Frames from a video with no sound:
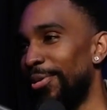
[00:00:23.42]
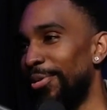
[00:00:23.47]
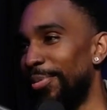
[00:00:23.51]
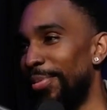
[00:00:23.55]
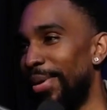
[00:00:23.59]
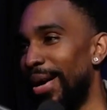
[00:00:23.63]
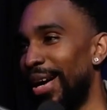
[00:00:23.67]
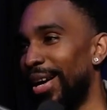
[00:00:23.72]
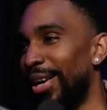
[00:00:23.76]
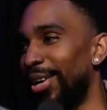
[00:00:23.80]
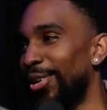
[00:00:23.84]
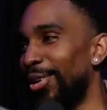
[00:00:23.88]
with
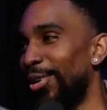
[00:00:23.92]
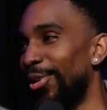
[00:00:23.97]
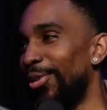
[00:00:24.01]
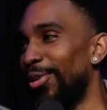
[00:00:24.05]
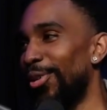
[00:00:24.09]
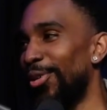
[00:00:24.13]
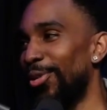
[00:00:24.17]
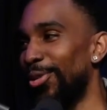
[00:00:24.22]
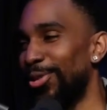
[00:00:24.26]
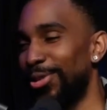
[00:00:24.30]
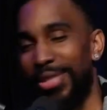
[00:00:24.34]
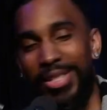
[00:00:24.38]
my
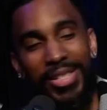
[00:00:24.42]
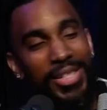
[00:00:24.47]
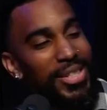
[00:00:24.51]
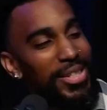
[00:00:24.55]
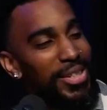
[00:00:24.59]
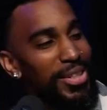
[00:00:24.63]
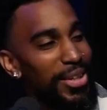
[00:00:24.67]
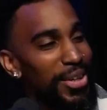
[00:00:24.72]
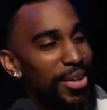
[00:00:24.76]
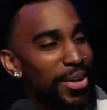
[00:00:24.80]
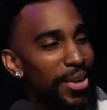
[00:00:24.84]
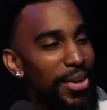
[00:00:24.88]
co-hosts,
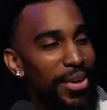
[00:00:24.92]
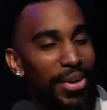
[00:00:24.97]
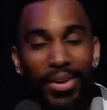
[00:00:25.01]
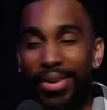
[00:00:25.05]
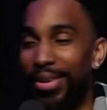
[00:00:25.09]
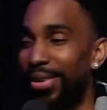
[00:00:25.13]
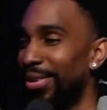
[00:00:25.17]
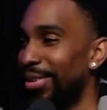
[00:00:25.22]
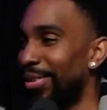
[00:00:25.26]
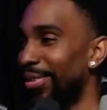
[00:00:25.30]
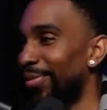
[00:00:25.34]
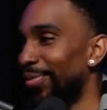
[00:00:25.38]

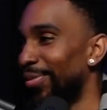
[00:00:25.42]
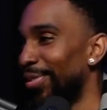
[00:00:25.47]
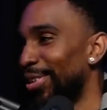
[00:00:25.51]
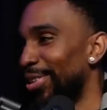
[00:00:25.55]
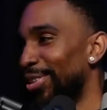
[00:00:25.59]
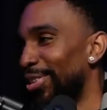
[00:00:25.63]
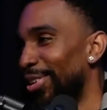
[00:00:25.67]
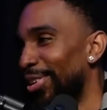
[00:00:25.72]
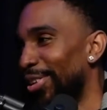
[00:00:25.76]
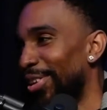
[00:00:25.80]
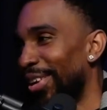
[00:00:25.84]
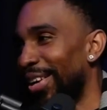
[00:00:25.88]

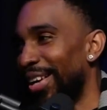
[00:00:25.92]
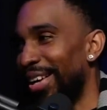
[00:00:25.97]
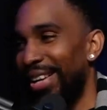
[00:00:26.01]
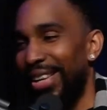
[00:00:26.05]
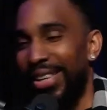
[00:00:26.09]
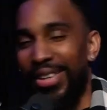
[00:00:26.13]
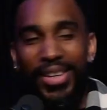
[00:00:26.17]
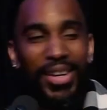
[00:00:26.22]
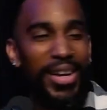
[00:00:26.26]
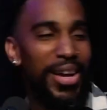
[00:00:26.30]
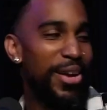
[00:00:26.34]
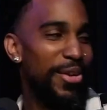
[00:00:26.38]
Phedora
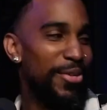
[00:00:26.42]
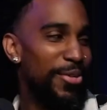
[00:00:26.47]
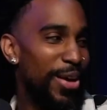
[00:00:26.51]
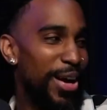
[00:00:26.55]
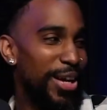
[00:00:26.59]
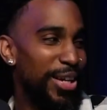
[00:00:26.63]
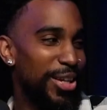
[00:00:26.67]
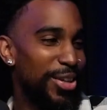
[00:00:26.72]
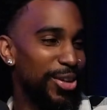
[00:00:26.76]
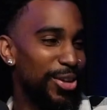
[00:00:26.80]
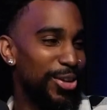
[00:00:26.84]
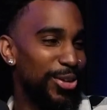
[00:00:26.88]
and
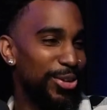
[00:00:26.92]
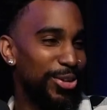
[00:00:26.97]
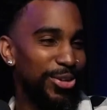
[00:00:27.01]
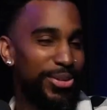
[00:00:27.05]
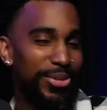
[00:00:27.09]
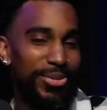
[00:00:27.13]
Rhanni Lou.